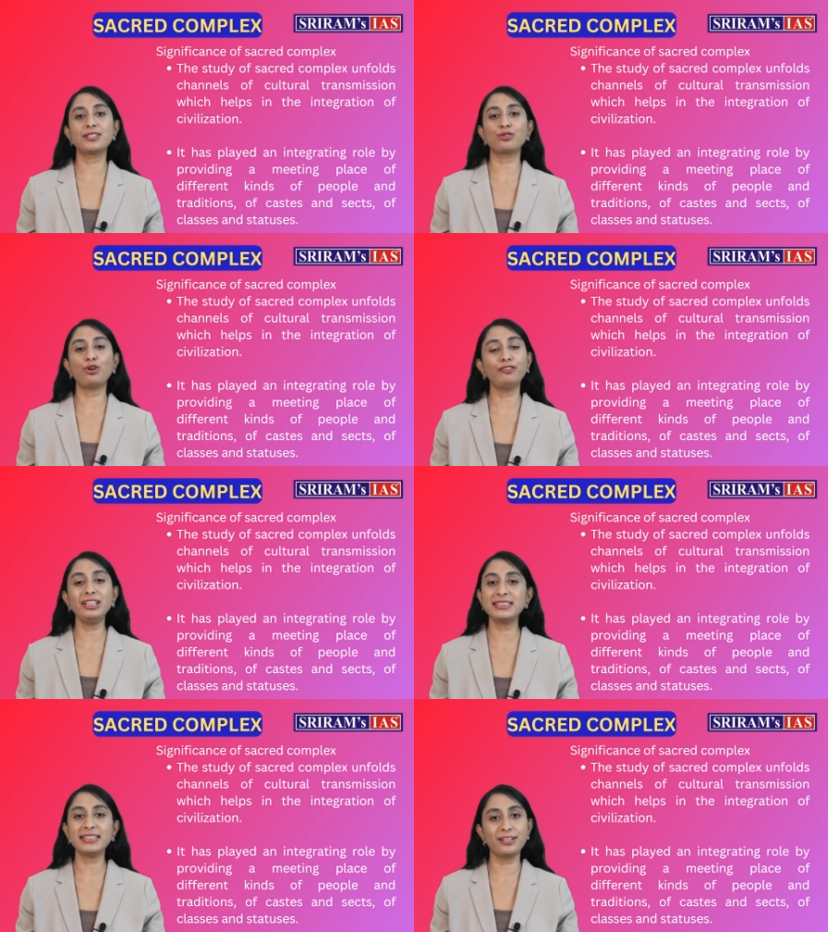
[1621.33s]
of the
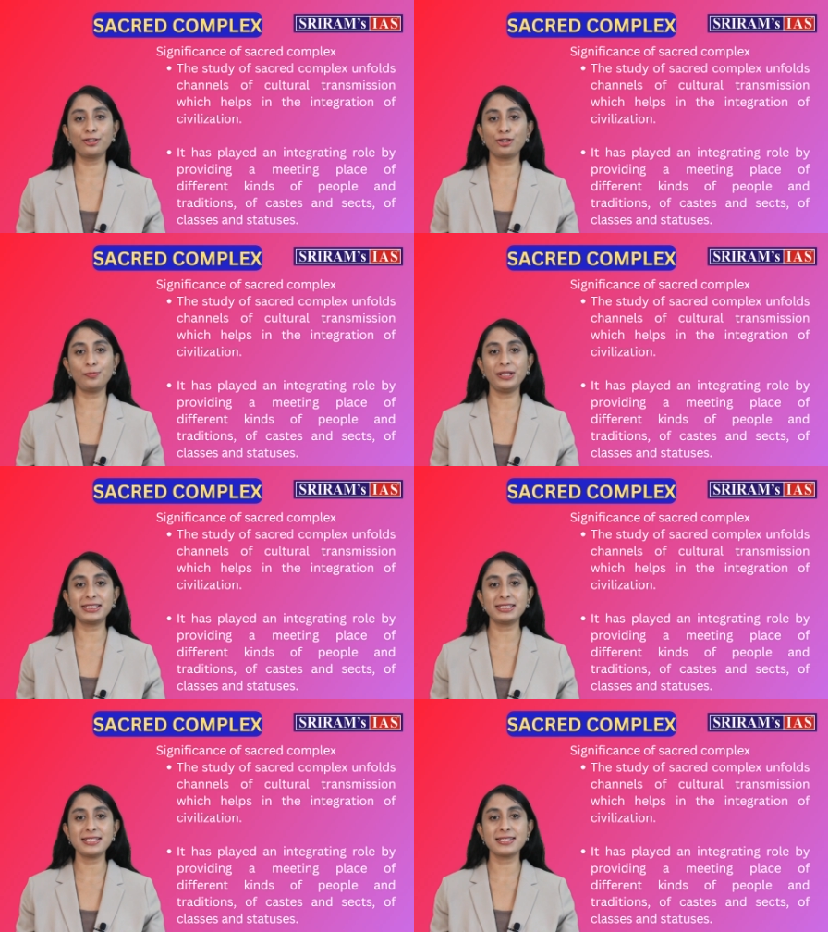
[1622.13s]
sacred
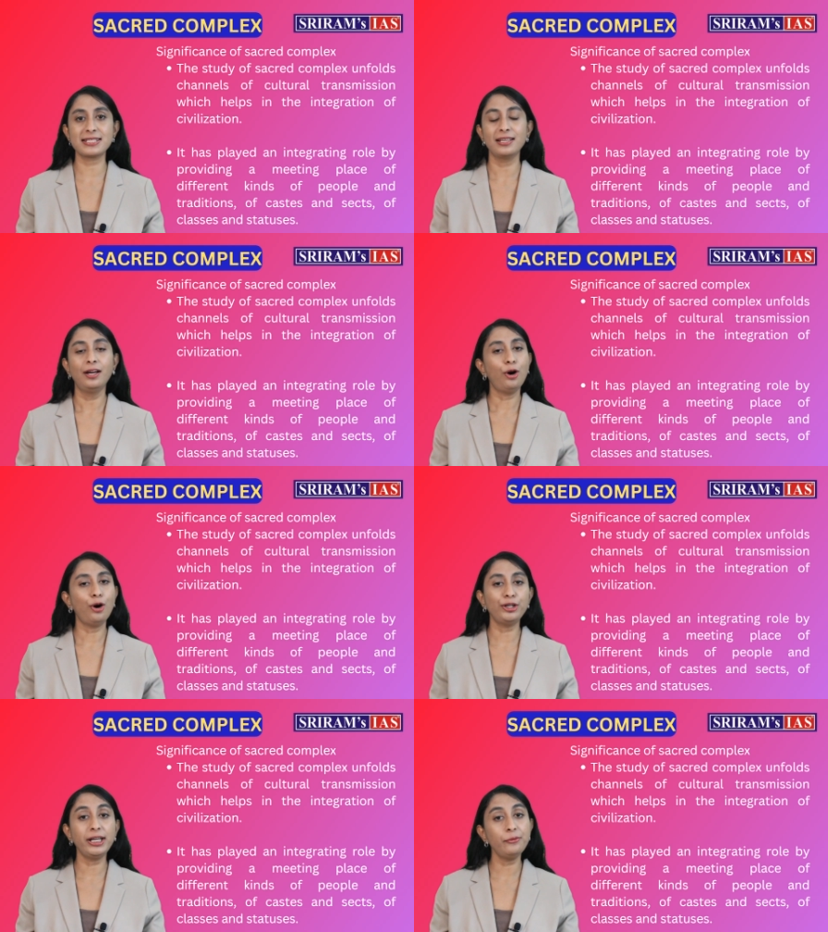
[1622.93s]
complexes?
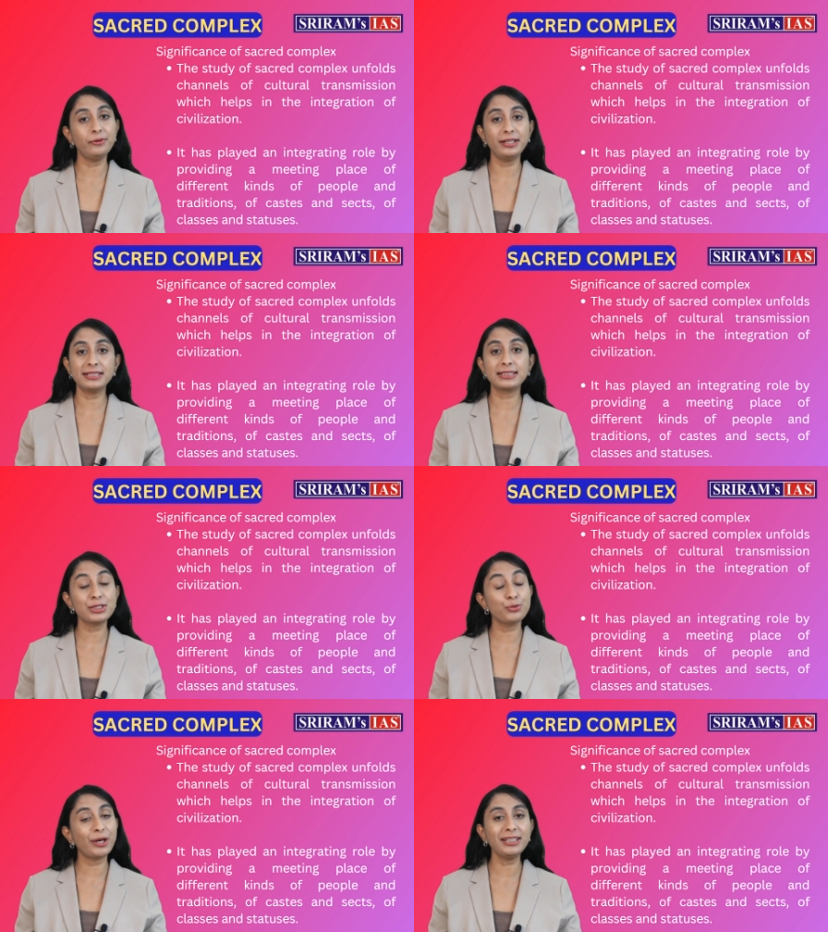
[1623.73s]
Already we discussed
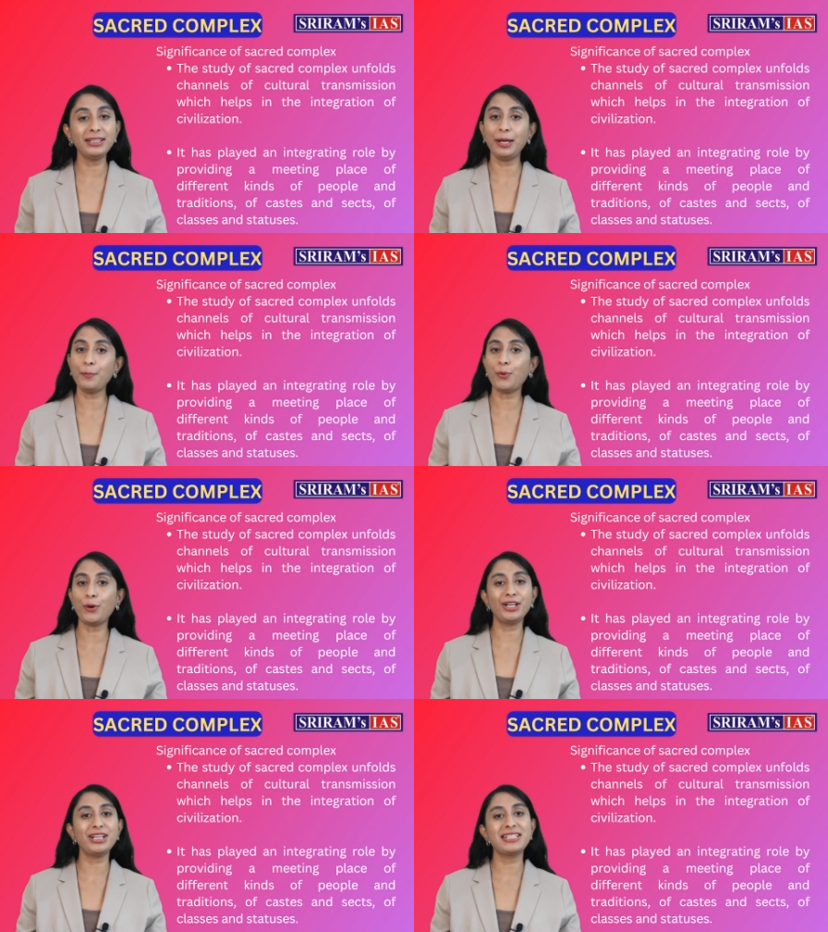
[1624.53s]
one important
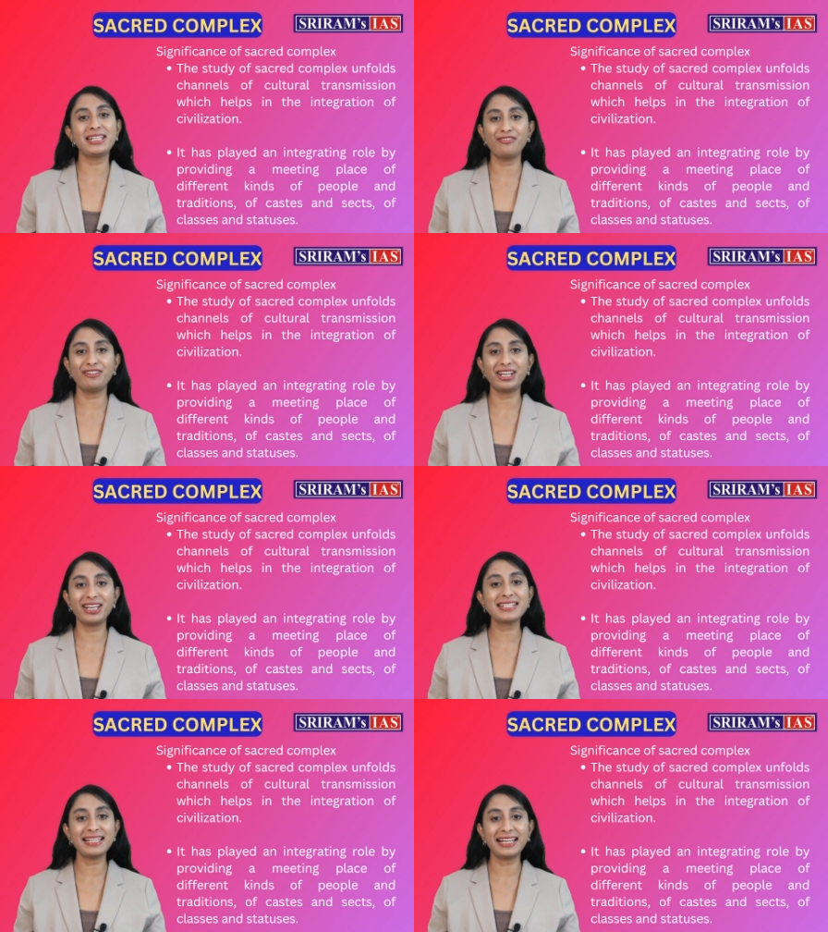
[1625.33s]
significance, that
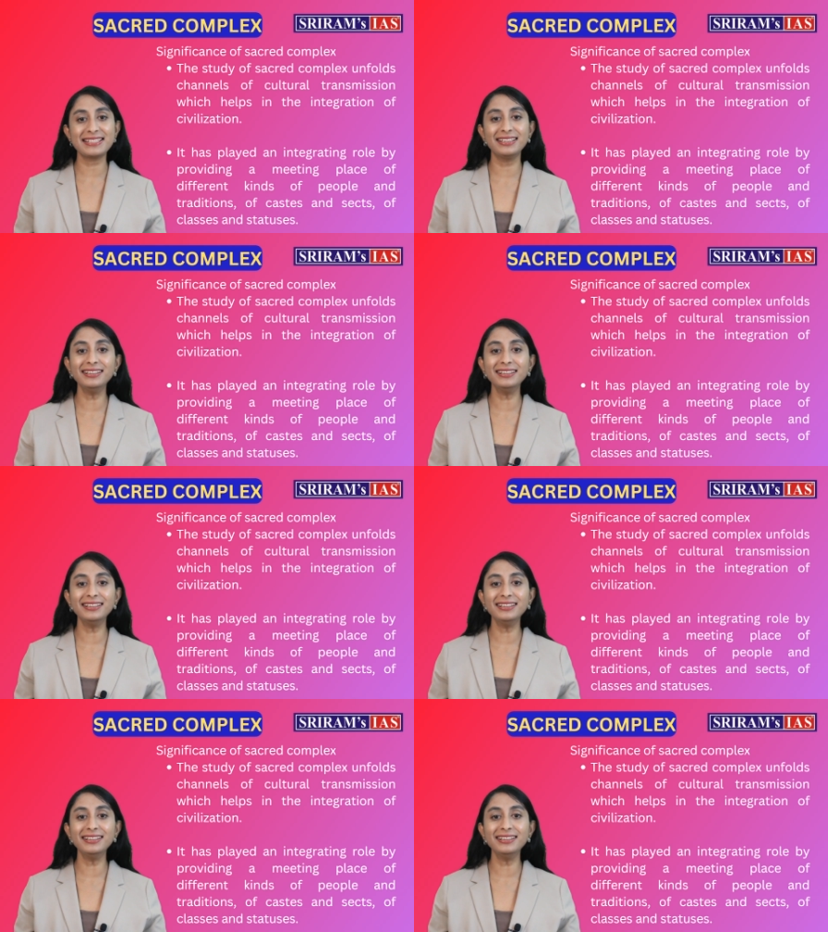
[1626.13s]
is the